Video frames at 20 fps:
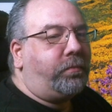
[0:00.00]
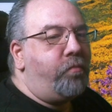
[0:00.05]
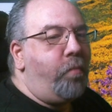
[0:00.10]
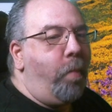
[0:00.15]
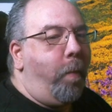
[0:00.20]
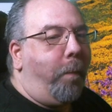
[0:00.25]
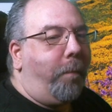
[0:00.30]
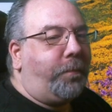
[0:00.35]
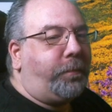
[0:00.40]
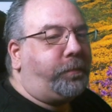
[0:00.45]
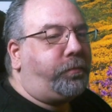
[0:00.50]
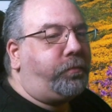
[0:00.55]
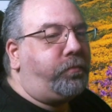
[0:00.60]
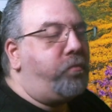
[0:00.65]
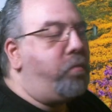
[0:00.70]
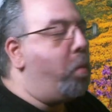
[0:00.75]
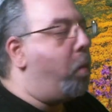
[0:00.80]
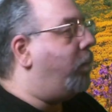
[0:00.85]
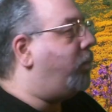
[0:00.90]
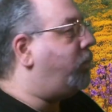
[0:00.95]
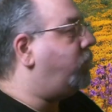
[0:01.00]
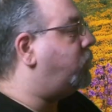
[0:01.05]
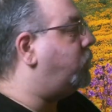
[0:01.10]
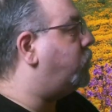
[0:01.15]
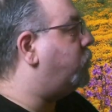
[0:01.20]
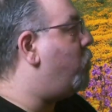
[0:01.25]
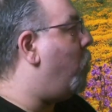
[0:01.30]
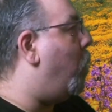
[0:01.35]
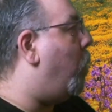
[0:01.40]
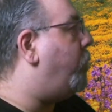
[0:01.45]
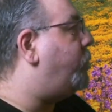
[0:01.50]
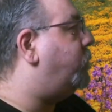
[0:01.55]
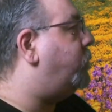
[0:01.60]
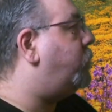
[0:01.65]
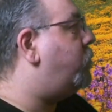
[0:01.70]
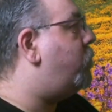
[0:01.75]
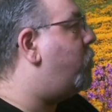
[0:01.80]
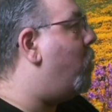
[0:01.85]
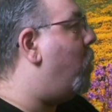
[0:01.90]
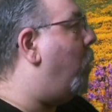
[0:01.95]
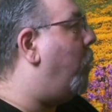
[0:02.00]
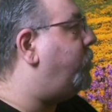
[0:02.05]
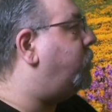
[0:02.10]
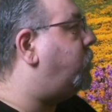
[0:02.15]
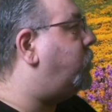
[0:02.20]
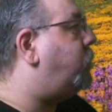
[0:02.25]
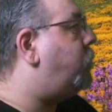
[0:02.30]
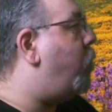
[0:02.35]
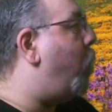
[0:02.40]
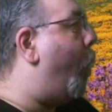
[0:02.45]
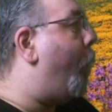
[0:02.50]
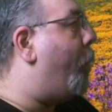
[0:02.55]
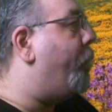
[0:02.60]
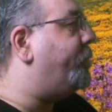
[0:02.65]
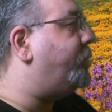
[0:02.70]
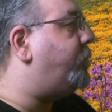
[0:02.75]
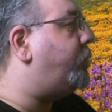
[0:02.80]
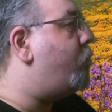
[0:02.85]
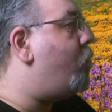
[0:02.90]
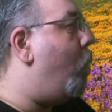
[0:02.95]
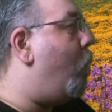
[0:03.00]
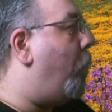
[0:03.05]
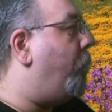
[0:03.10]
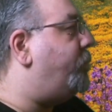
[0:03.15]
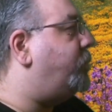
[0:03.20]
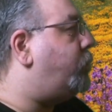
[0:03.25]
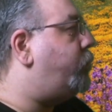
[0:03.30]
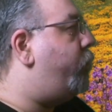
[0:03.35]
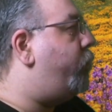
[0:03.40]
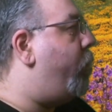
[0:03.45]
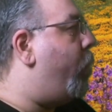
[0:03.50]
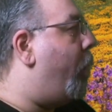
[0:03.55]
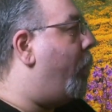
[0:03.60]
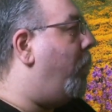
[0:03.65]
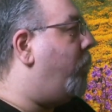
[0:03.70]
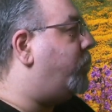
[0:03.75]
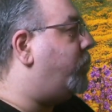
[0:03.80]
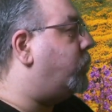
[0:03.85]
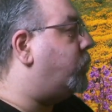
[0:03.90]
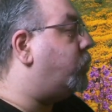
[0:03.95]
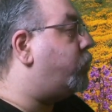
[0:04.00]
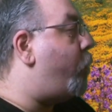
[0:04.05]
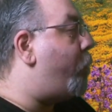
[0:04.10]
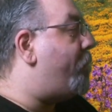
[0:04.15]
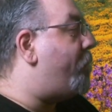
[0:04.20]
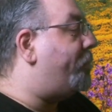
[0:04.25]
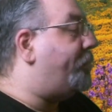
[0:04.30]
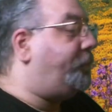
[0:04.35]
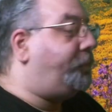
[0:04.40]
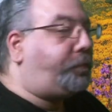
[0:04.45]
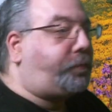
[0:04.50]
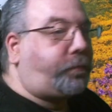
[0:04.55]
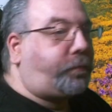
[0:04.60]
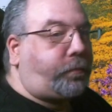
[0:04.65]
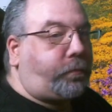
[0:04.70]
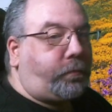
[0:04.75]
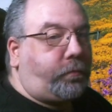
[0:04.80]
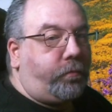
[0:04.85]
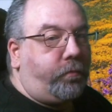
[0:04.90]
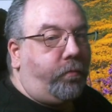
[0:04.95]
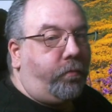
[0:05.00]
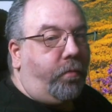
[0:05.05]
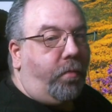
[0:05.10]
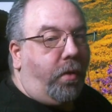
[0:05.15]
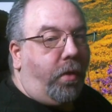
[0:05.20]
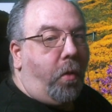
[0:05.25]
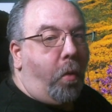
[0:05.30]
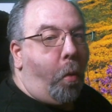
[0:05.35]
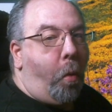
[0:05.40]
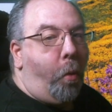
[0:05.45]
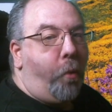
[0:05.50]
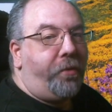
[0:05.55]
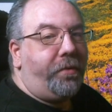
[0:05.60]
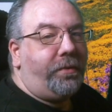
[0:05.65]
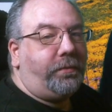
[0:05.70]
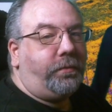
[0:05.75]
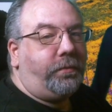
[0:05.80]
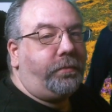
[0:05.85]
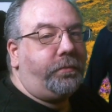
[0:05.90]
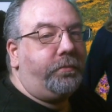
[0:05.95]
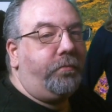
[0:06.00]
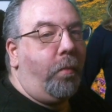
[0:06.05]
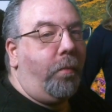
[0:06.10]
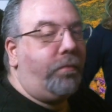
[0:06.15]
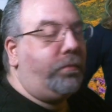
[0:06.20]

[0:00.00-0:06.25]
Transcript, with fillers: It looks like jelly from my angle. It like grape jelly. But oh, oh, do we know what it is yet?